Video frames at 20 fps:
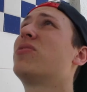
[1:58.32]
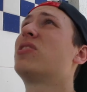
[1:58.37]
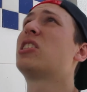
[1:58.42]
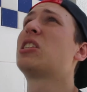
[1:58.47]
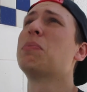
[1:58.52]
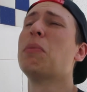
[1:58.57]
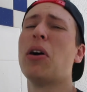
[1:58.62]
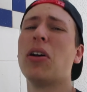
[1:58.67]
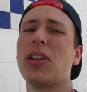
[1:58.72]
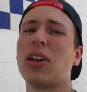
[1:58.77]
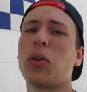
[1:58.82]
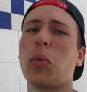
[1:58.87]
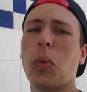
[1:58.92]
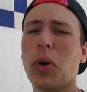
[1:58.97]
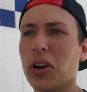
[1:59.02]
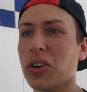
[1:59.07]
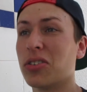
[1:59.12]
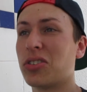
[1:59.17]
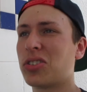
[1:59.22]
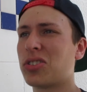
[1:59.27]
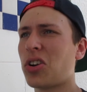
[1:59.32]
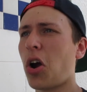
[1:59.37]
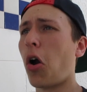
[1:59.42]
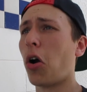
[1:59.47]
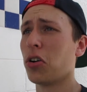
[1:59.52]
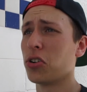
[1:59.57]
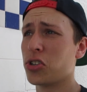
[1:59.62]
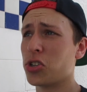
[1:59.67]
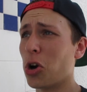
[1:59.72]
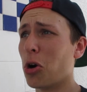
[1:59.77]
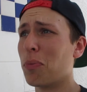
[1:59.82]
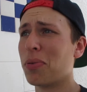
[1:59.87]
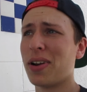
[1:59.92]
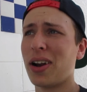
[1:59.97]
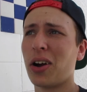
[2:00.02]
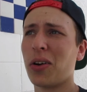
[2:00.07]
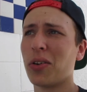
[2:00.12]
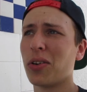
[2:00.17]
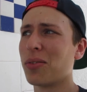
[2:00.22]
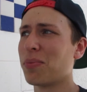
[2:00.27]
smell like weird car soap
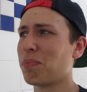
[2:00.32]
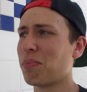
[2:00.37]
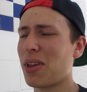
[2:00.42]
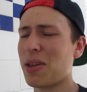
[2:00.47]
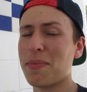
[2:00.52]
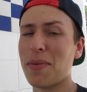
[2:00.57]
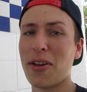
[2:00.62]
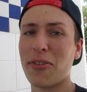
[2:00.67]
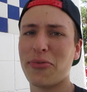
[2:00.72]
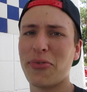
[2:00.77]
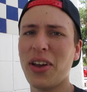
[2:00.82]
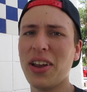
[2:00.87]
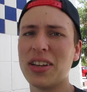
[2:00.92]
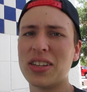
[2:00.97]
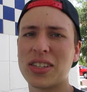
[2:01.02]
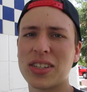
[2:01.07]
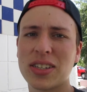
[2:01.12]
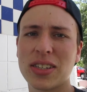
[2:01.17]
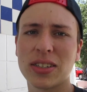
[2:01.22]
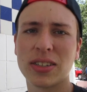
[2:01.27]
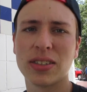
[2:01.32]
now in my face.